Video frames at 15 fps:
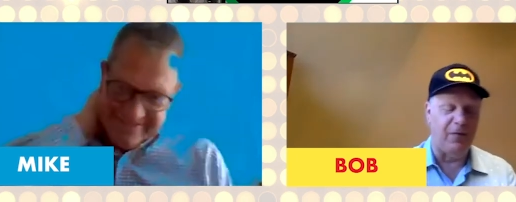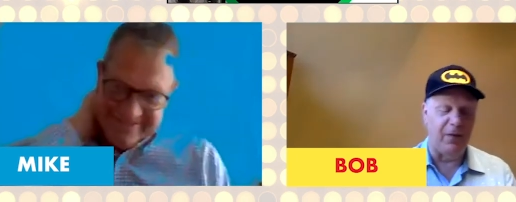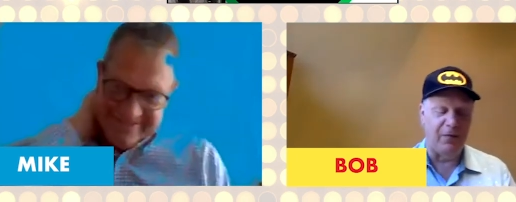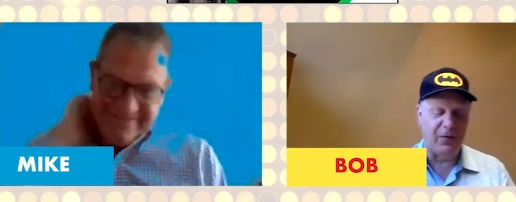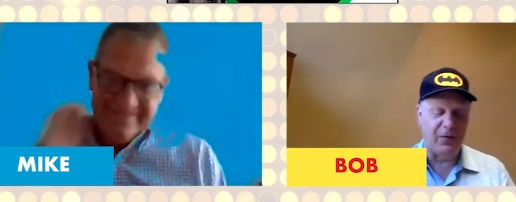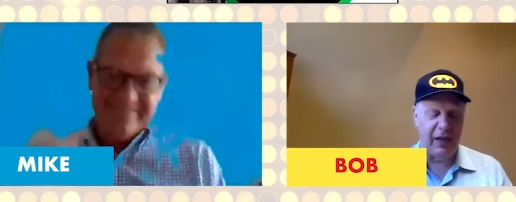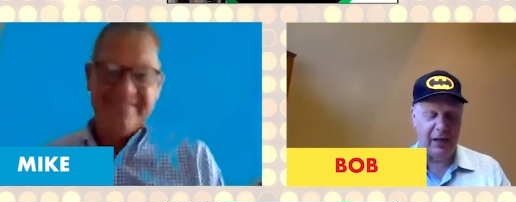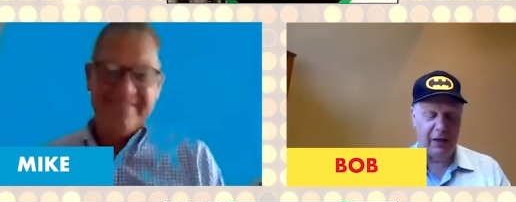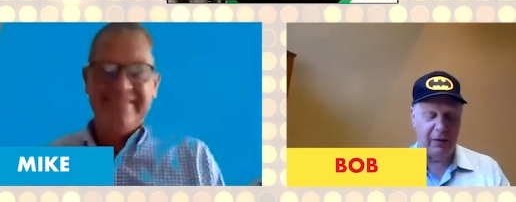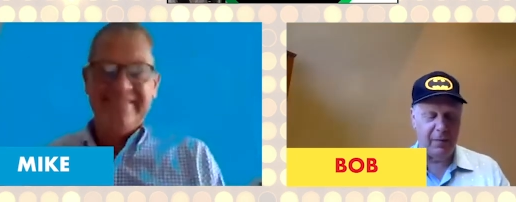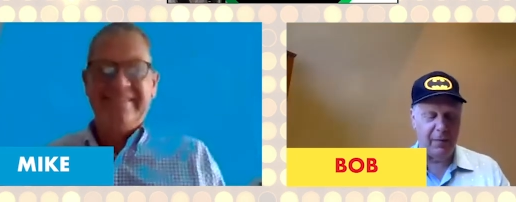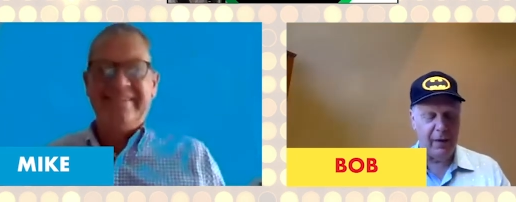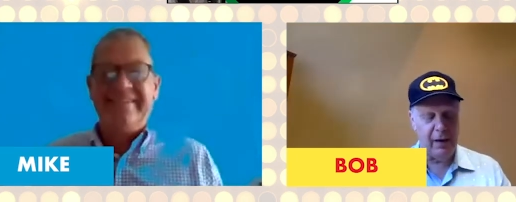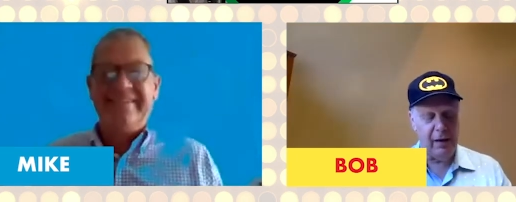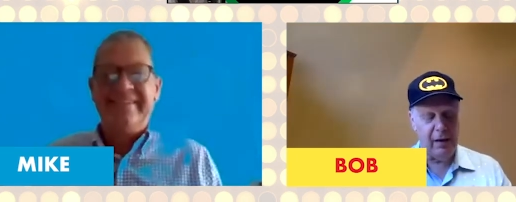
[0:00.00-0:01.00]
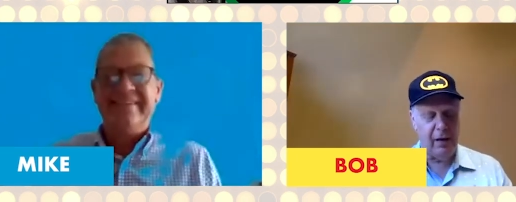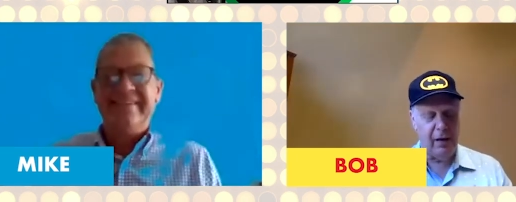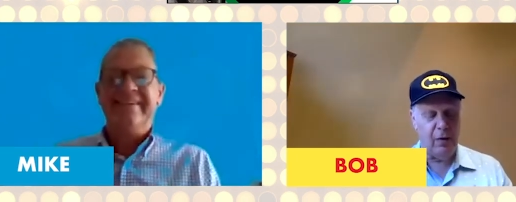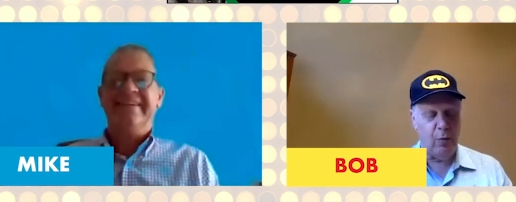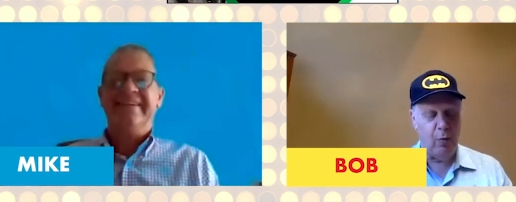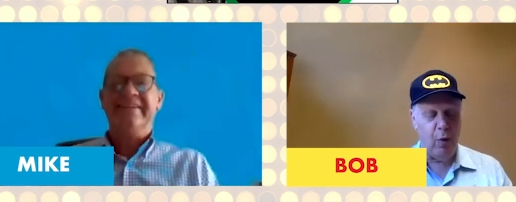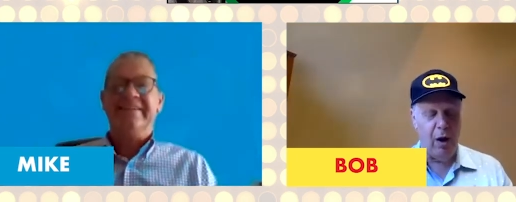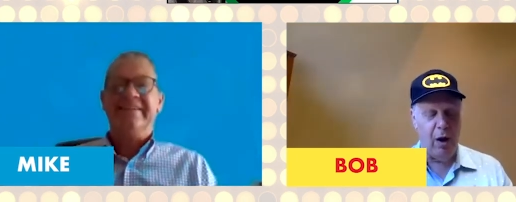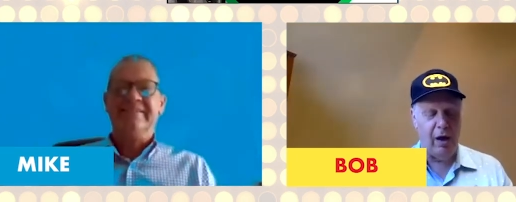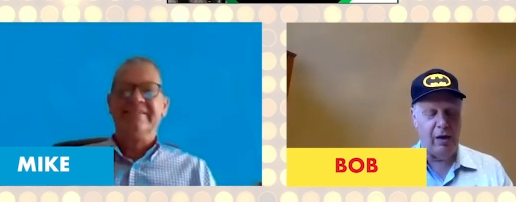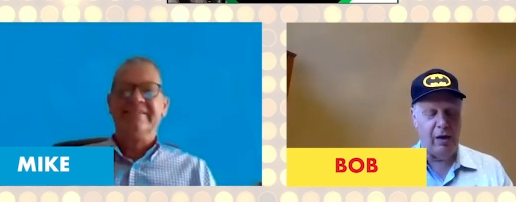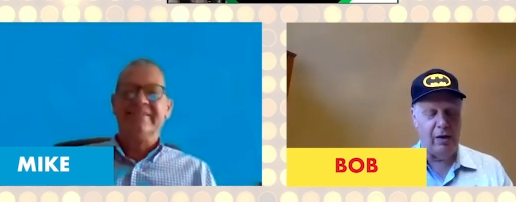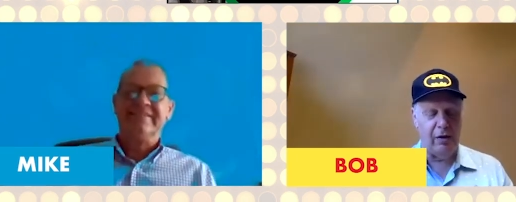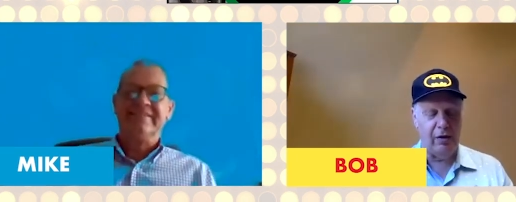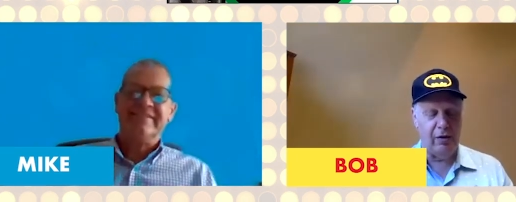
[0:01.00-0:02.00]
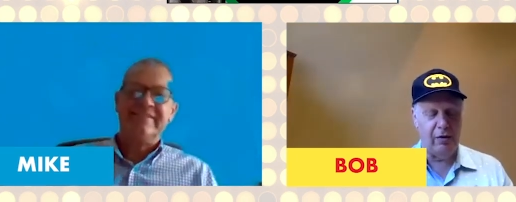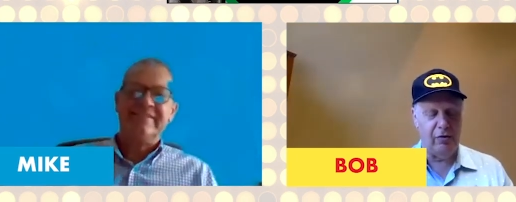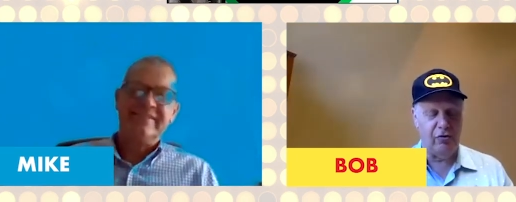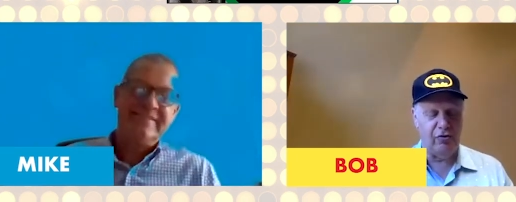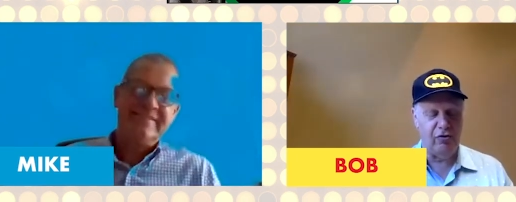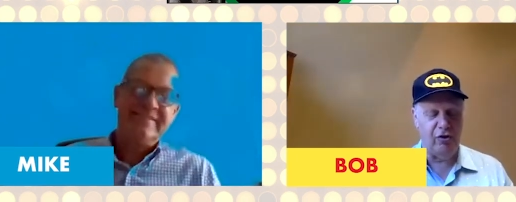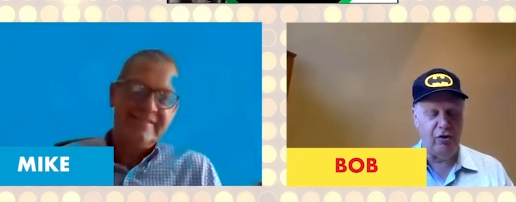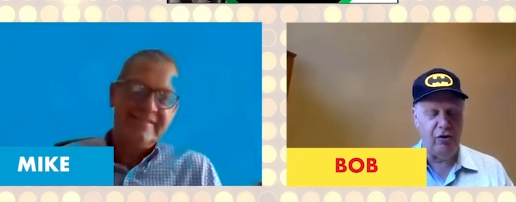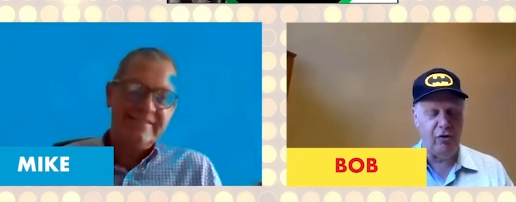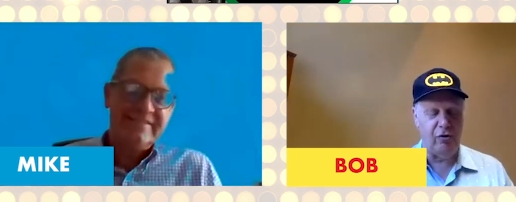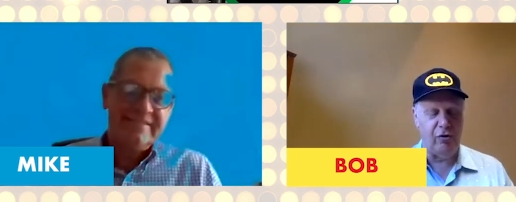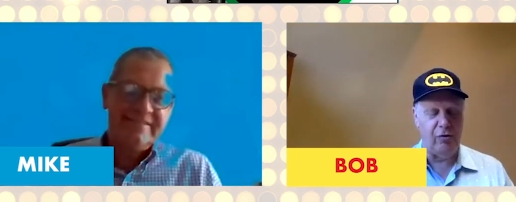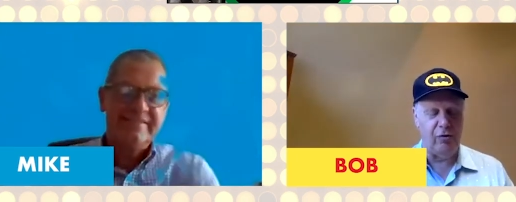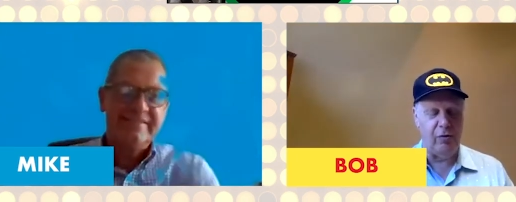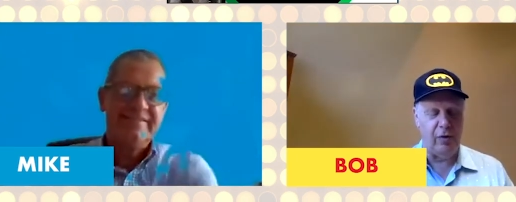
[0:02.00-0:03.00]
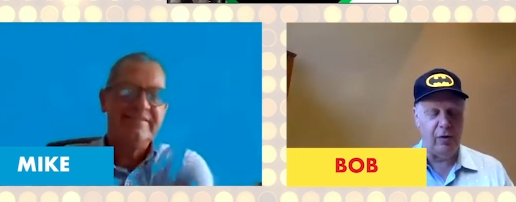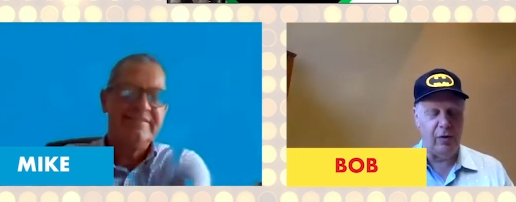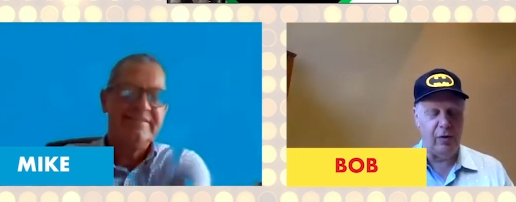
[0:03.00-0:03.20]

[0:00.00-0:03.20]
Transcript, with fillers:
Speaker 1: 15. One, two,